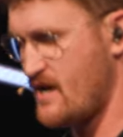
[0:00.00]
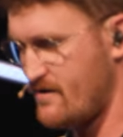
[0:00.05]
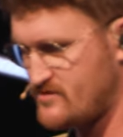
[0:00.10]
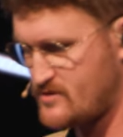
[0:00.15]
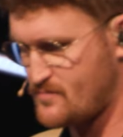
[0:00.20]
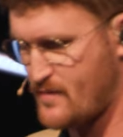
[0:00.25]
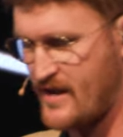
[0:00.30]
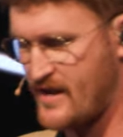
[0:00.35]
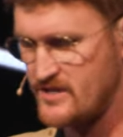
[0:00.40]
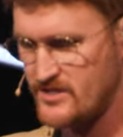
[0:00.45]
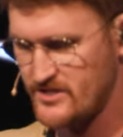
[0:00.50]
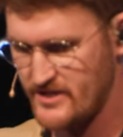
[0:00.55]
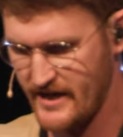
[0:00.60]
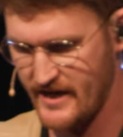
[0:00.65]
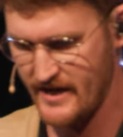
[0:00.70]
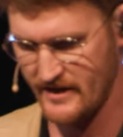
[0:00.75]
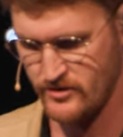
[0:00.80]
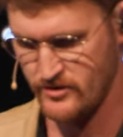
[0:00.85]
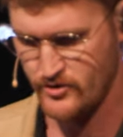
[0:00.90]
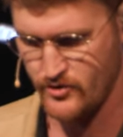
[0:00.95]
Spanish to
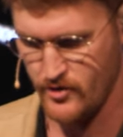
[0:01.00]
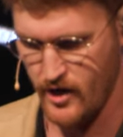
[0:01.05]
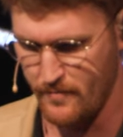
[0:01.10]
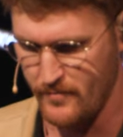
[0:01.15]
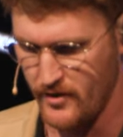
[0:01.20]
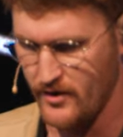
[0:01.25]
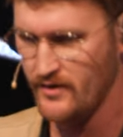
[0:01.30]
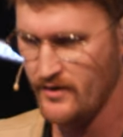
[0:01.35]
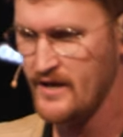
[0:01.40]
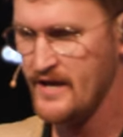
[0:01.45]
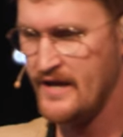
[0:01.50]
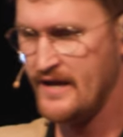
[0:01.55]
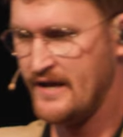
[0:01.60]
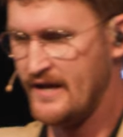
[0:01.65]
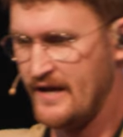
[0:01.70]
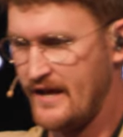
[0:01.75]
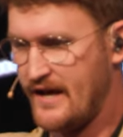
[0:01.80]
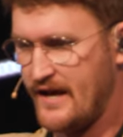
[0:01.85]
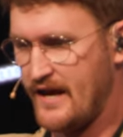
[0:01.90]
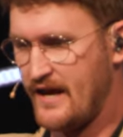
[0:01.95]
get in trouble
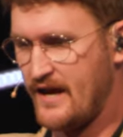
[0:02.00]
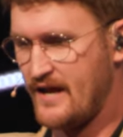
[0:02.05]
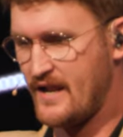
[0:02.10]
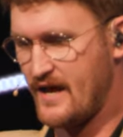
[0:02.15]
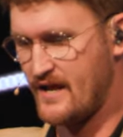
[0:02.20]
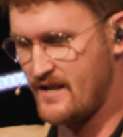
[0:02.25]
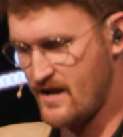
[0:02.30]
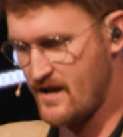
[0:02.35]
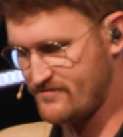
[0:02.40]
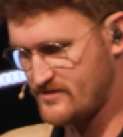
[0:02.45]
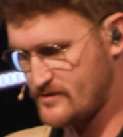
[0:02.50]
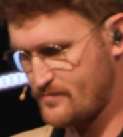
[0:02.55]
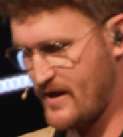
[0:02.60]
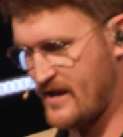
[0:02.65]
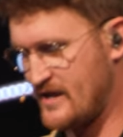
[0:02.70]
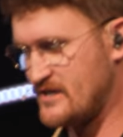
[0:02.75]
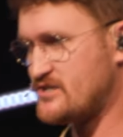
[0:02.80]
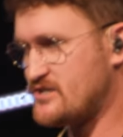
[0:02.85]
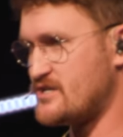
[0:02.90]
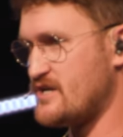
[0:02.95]
and enough
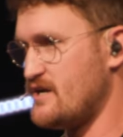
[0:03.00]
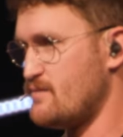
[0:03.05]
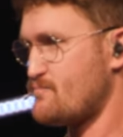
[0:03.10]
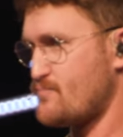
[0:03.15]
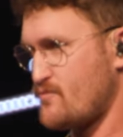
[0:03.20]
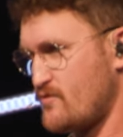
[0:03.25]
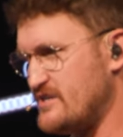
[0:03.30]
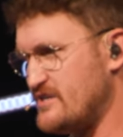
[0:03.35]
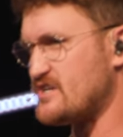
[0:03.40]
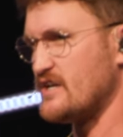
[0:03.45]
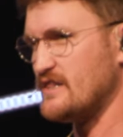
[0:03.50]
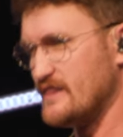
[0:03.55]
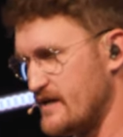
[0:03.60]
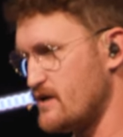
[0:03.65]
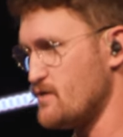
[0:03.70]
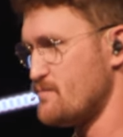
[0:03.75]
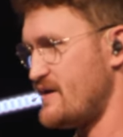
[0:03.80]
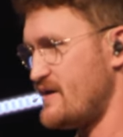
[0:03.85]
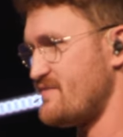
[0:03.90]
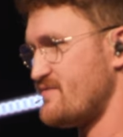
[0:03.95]
Spanish to preach a little
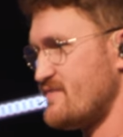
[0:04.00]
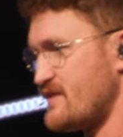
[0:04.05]
bit the